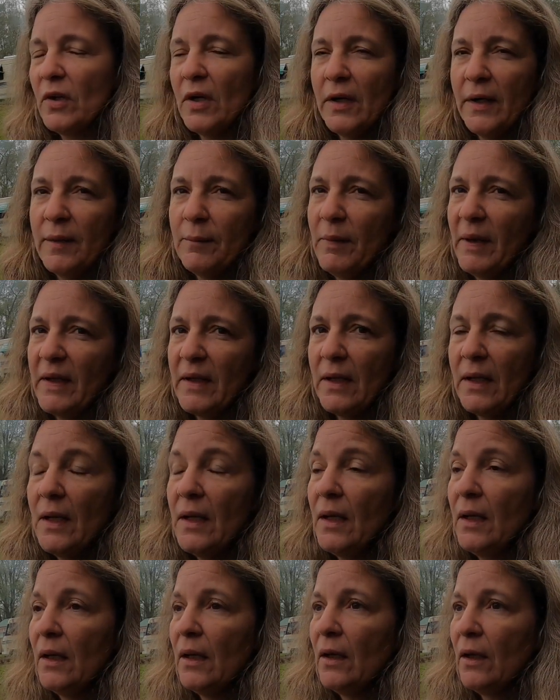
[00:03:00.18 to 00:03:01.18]
sorry, my
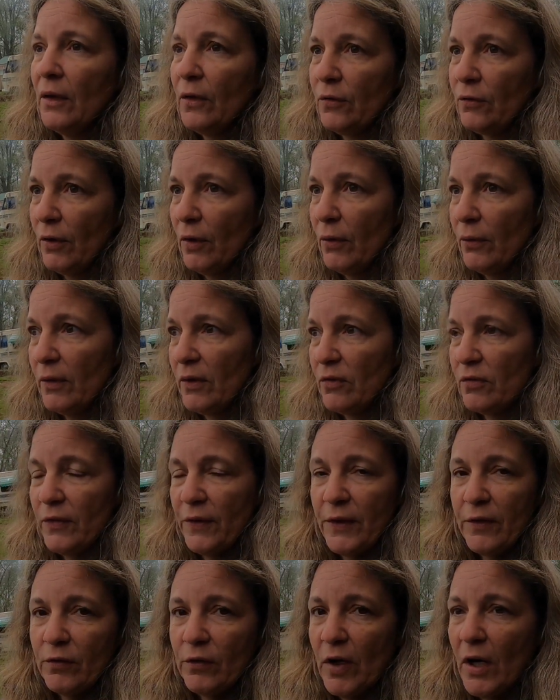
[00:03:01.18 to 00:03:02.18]
throat is
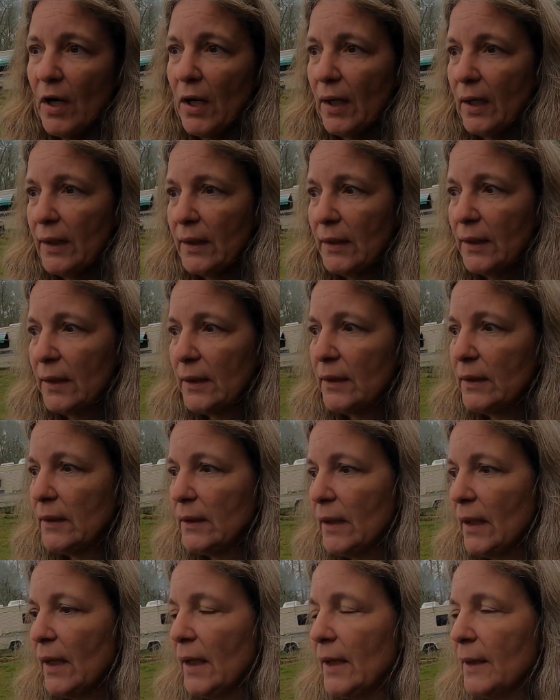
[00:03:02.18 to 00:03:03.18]
very raw.
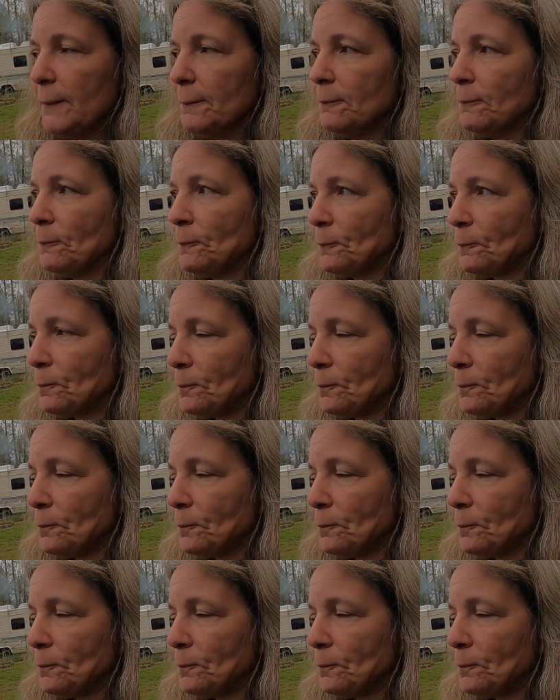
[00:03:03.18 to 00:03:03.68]
Um,